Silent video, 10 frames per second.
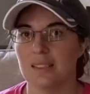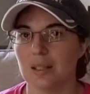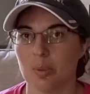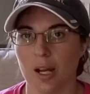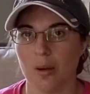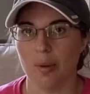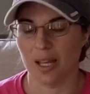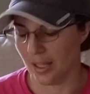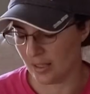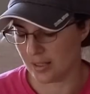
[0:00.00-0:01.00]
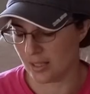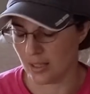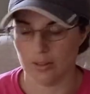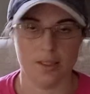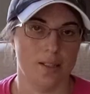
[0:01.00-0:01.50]
brow bands that
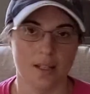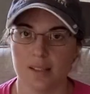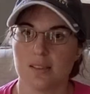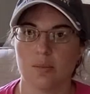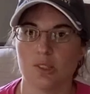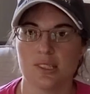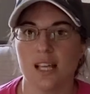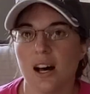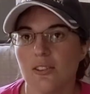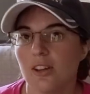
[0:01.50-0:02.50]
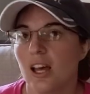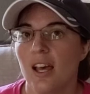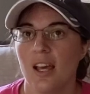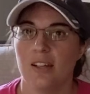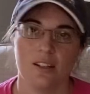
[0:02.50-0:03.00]
you can custom yourself
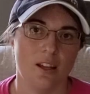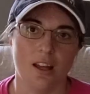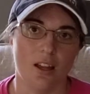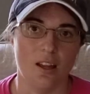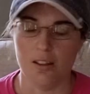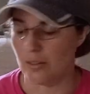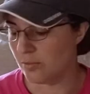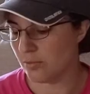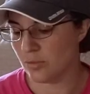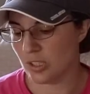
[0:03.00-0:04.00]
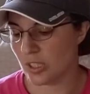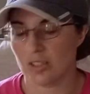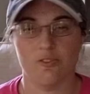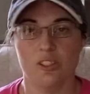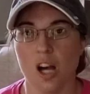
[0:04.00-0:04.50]
at a just
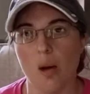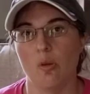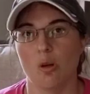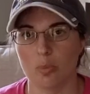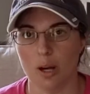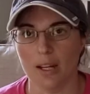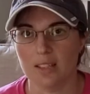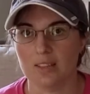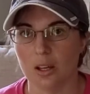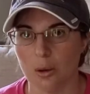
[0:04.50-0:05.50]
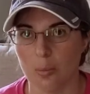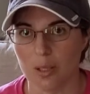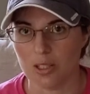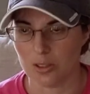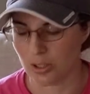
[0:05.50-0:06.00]
phenomenal price. So be
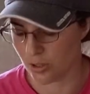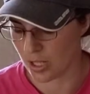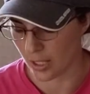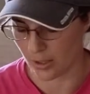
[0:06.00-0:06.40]
sure to go check her